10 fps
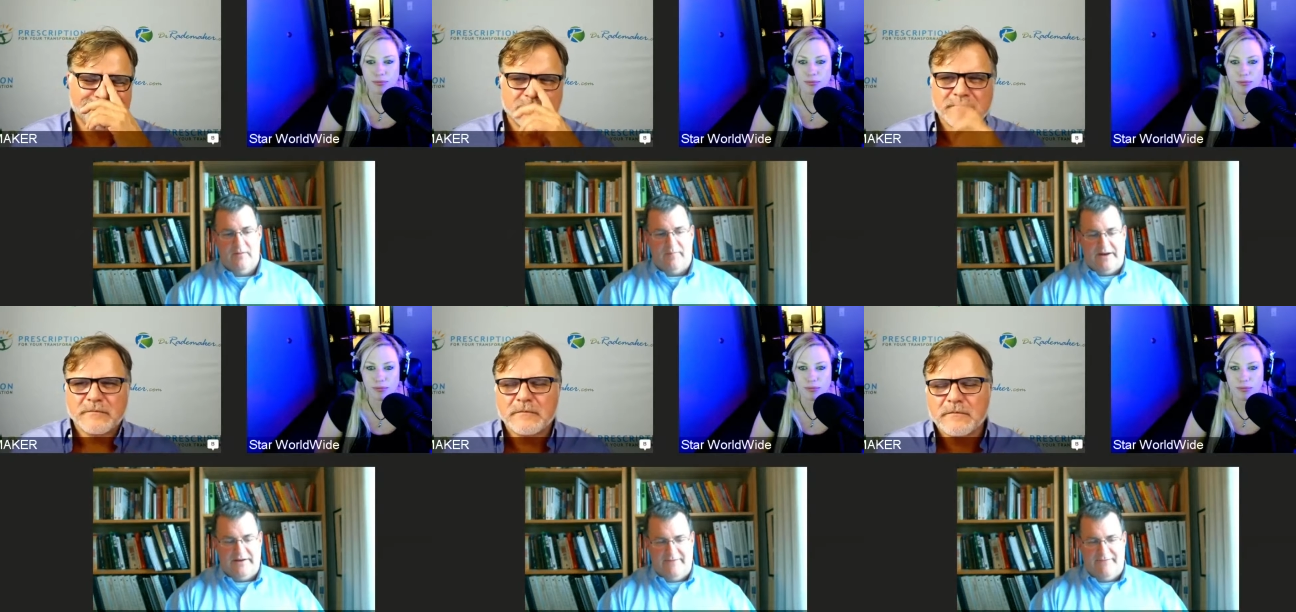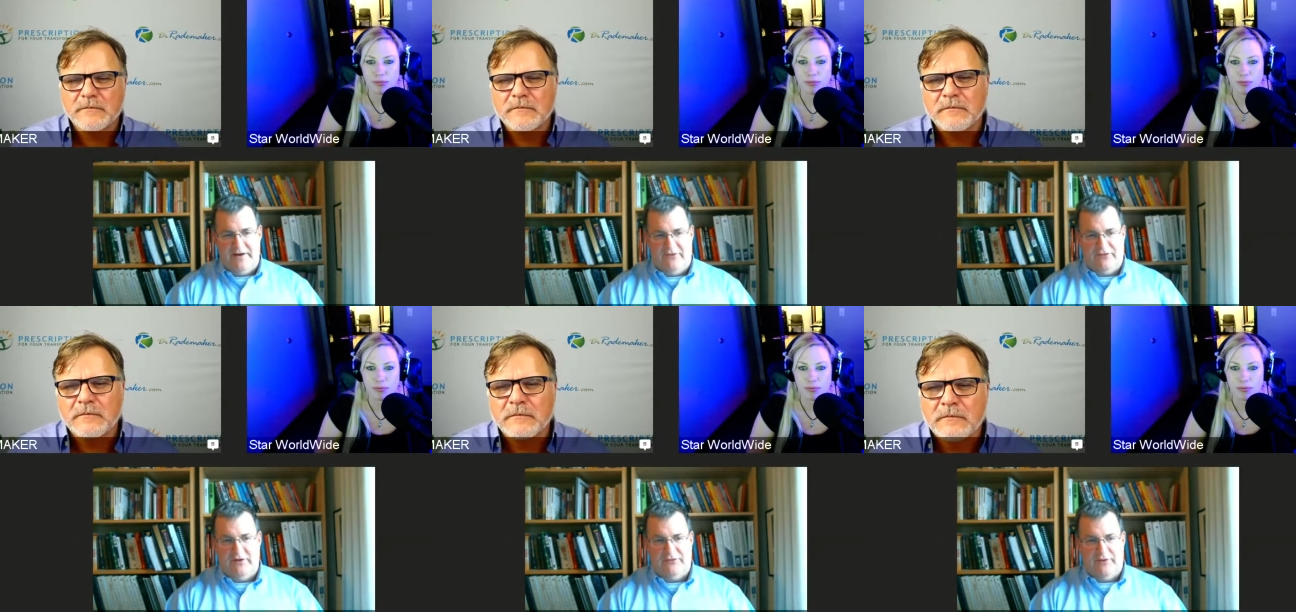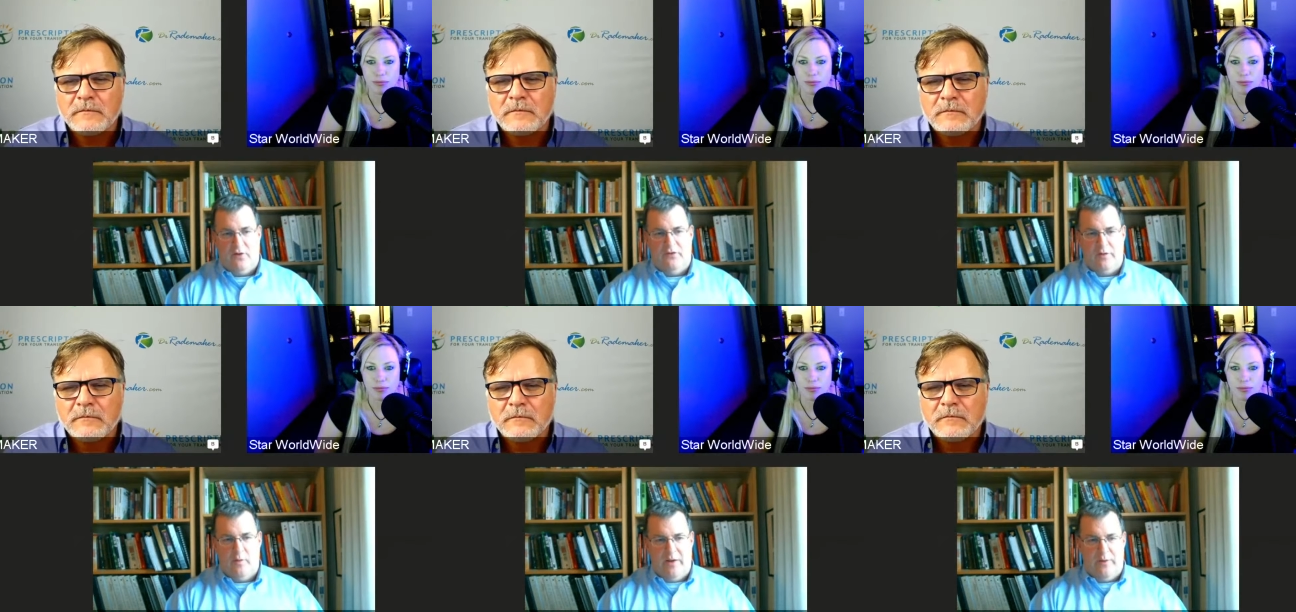Speaker 1: by definition, it's the
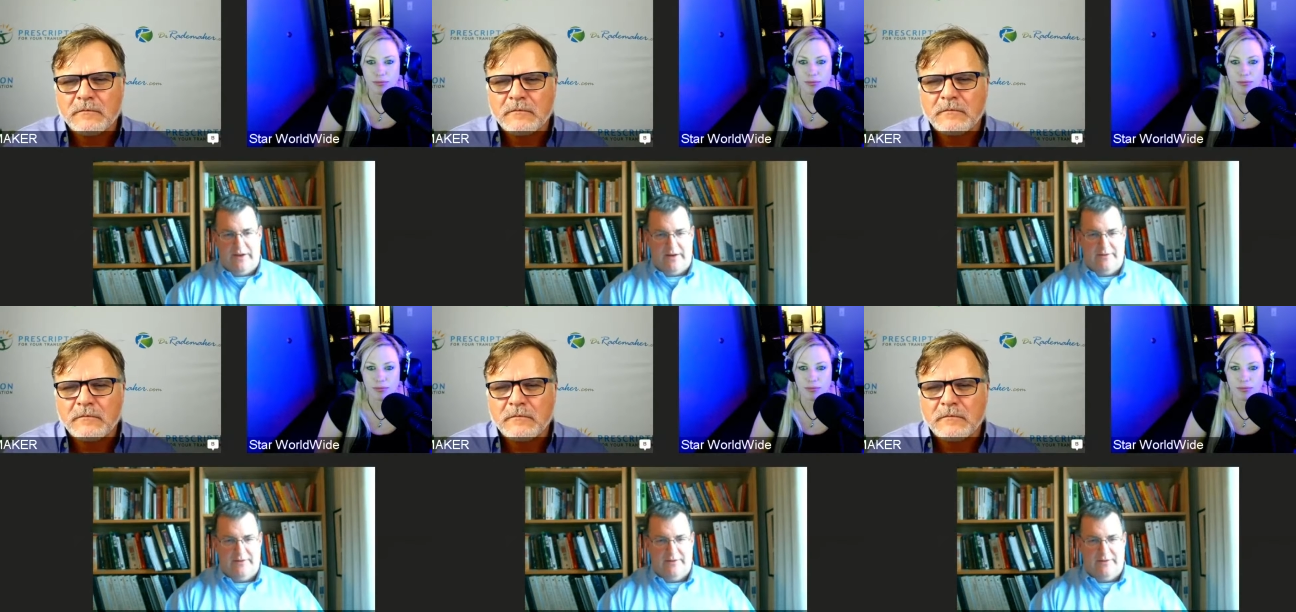only way we